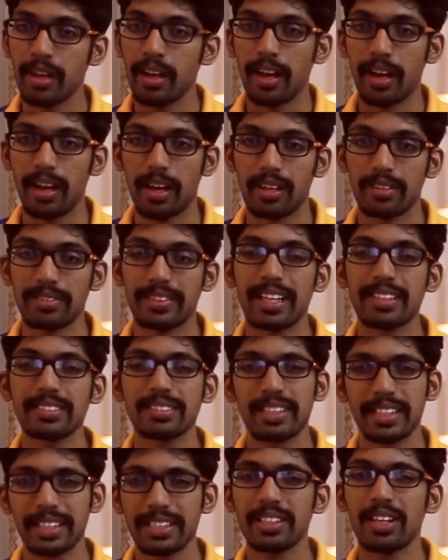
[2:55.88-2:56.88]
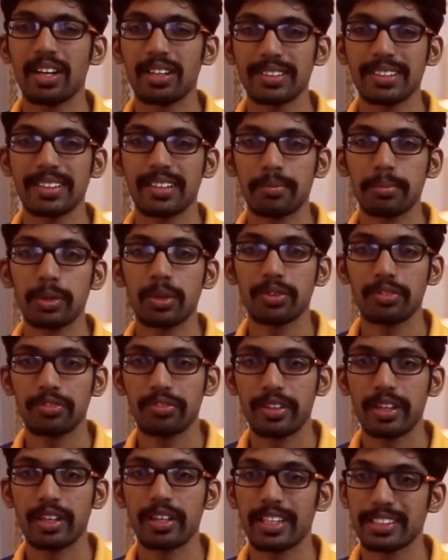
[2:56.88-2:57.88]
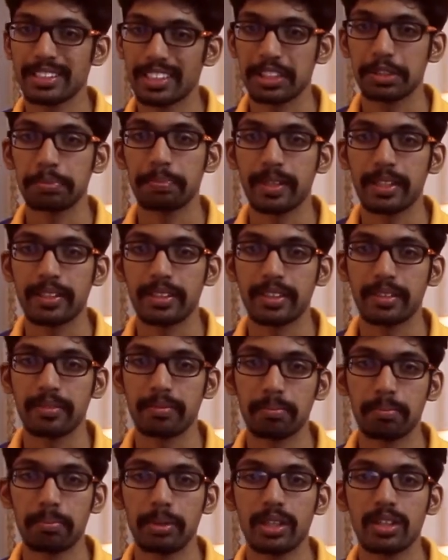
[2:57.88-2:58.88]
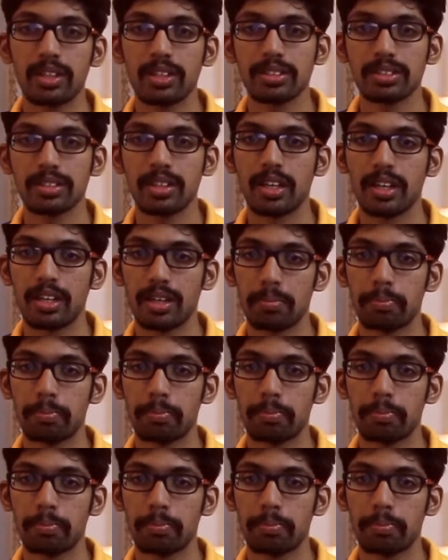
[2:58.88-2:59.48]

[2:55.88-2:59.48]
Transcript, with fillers: Uh, that did not come out well as expected because uh,